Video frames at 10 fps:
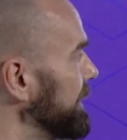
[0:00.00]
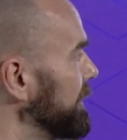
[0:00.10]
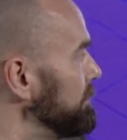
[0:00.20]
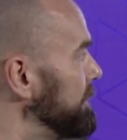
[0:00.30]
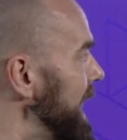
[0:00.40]

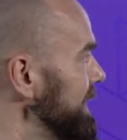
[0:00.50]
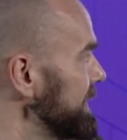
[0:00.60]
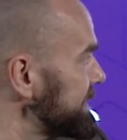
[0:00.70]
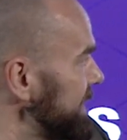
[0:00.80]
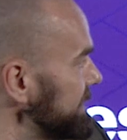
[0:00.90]
Group,
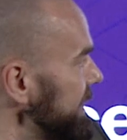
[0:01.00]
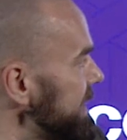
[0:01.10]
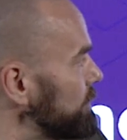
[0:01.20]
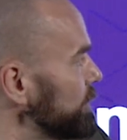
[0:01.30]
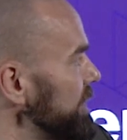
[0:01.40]
Palace, and then an
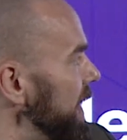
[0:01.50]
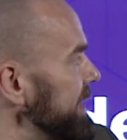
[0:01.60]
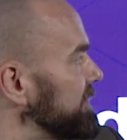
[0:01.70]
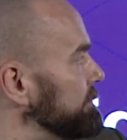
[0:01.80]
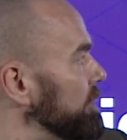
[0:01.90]
equal
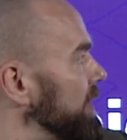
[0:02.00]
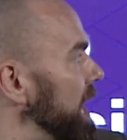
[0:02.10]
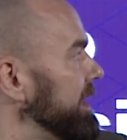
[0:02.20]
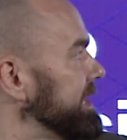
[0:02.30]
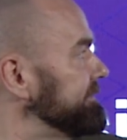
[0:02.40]
9th,
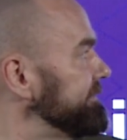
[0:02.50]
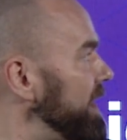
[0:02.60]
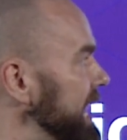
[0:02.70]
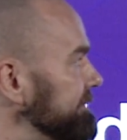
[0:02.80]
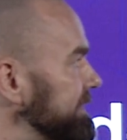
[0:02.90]
Bulgari,
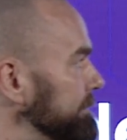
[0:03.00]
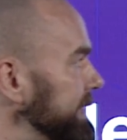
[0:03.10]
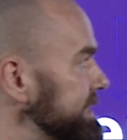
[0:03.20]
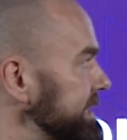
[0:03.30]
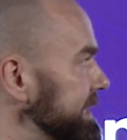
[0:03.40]
5,
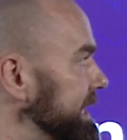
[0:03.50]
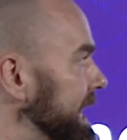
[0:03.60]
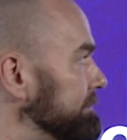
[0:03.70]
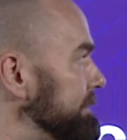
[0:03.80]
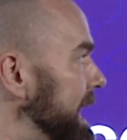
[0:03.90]
Kempinski,
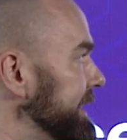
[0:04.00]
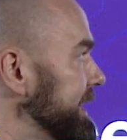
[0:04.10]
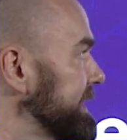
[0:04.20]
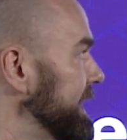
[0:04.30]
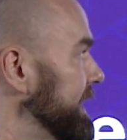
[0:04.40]
and
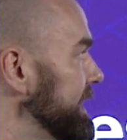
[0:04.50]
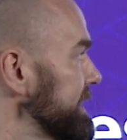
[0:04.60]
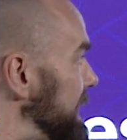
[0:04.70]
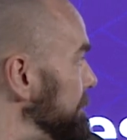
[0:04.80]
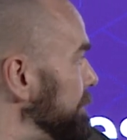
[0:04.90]
Marriott.
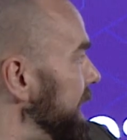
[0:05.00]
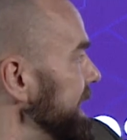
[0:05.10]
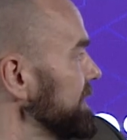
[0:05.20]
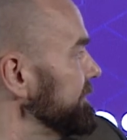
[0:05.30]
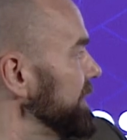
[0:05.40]
So that
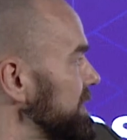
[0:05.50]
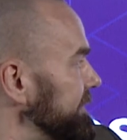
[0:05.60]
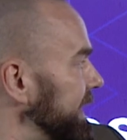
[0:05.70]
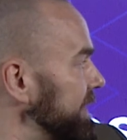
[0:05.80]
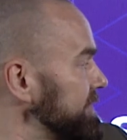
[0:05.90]
brand
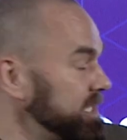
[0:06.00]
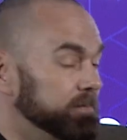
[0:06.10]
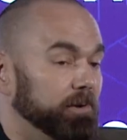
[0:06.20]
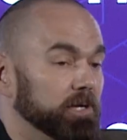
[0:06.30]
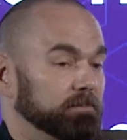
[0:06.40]
diversification at the
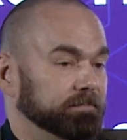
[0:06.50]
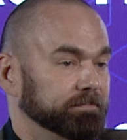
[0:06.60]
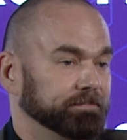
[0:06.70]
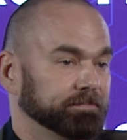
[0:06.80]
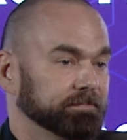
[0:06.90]
bottom,
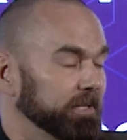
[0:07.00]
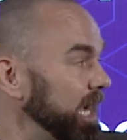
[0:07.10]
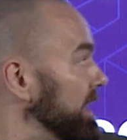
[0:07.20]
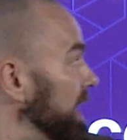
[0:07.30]
right,